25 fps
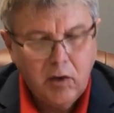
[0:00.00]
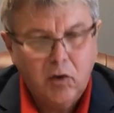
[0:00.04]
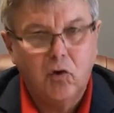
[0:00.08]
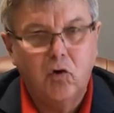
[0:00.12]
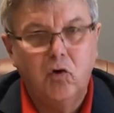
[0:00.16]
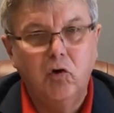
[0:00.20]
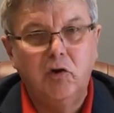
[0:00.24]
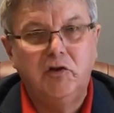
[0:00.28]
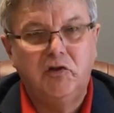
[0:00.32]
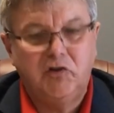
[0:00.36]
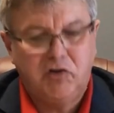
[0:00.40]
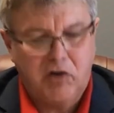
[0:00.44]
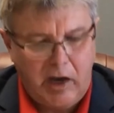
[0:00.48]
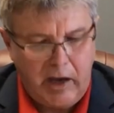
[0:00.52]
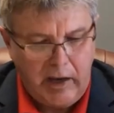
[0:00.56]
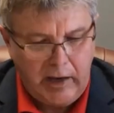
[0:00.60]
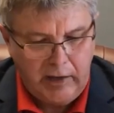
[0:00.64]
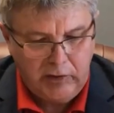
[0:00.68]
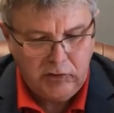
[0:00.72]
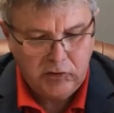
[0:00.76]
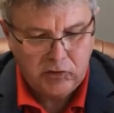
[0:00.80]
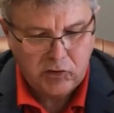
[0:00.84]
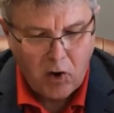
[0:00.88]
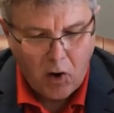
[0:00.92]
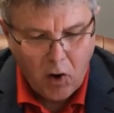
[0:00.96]
could
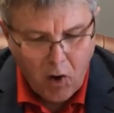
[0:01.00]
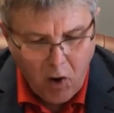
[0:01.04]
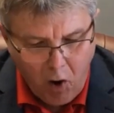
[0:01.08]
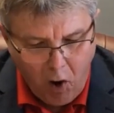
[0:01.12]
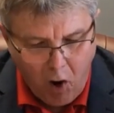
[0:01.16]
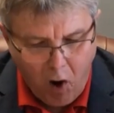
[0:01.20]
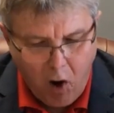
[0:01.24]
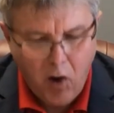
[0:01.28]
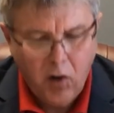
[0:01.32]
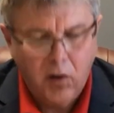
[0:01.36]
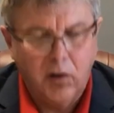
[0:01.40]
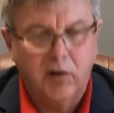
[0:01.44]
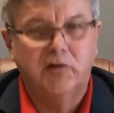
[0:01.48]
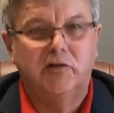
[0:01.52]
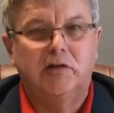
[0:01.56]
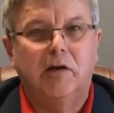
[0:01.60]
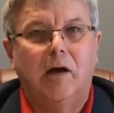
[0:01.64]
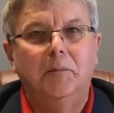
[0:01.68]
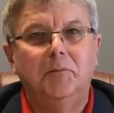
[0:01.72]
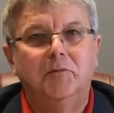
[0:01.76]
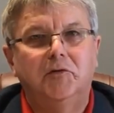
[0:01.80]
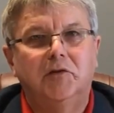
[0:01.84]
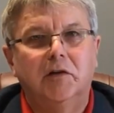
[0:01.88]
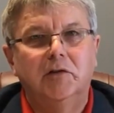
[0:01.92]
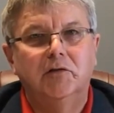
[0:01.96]
change all
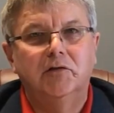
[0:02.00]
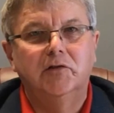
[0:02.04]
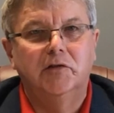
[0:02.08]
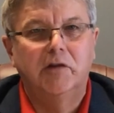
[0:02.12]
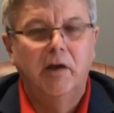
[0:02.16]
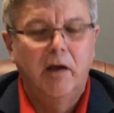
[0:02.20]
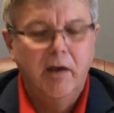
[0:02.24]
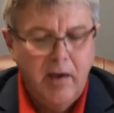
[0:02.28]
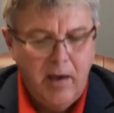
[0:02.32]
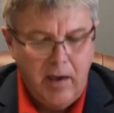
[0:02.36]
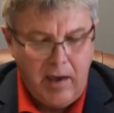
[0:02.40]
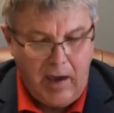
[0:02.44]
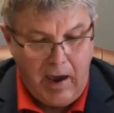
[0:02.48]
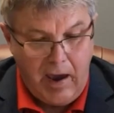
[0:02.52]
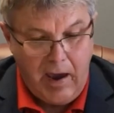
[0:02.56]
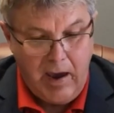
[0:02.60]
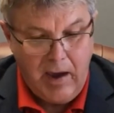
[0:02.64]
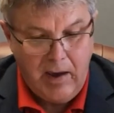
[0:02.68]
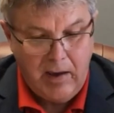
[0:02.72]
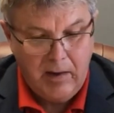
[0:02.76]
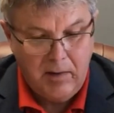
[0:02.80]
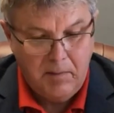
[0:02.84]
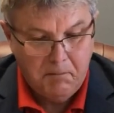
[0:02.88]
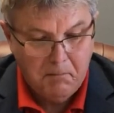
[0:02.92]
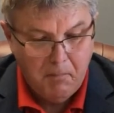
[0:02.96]
assumptions
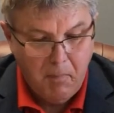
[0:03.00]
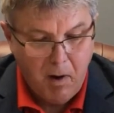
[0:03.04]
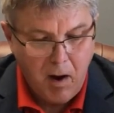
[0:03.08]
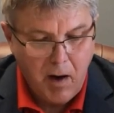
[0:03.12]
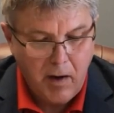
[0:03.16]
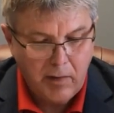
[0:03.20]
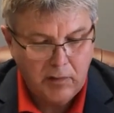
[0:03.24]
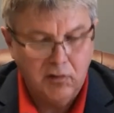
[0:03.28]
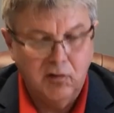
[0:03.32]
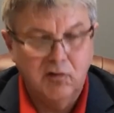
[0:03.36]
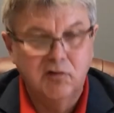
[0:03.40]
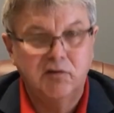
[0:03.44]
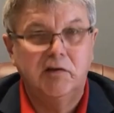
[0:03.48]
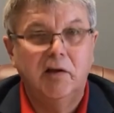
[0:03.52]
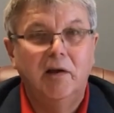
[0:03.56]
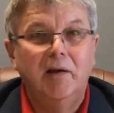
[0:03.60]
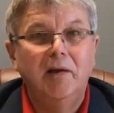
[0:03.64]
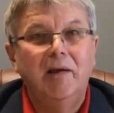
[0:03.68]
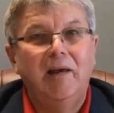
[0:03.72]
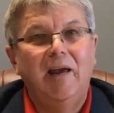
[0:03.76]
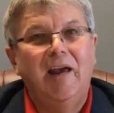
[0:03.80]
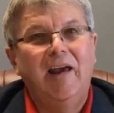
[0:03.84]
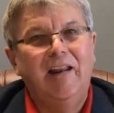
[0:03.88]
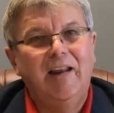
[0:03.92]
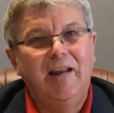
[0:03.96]
and models
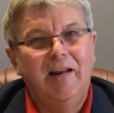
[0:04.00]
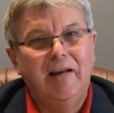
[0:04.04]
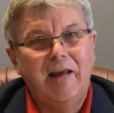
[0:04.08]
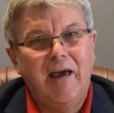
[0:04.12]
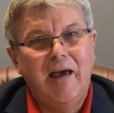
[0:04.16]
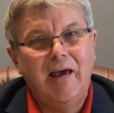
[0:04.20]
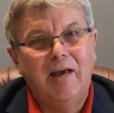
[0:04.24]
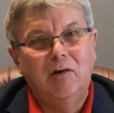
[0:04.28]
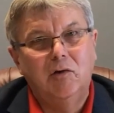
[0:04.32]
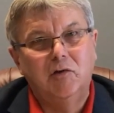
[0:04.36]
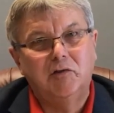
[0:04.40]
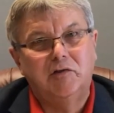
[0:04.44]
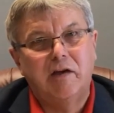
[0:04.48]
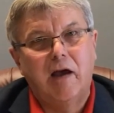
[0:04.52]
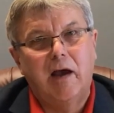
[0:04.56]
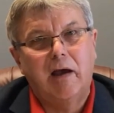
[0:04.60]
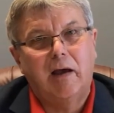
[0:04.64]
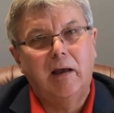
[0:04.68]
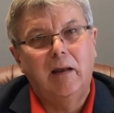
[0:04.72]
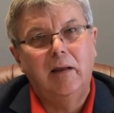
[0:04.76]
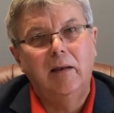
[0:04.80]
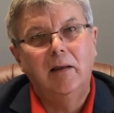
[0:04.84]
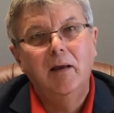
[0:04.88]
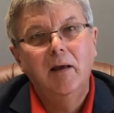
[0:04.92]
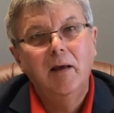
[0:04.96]
in a
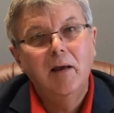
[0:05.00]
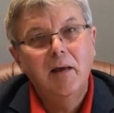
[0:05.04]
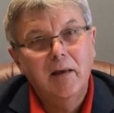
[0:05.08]
nanosecond.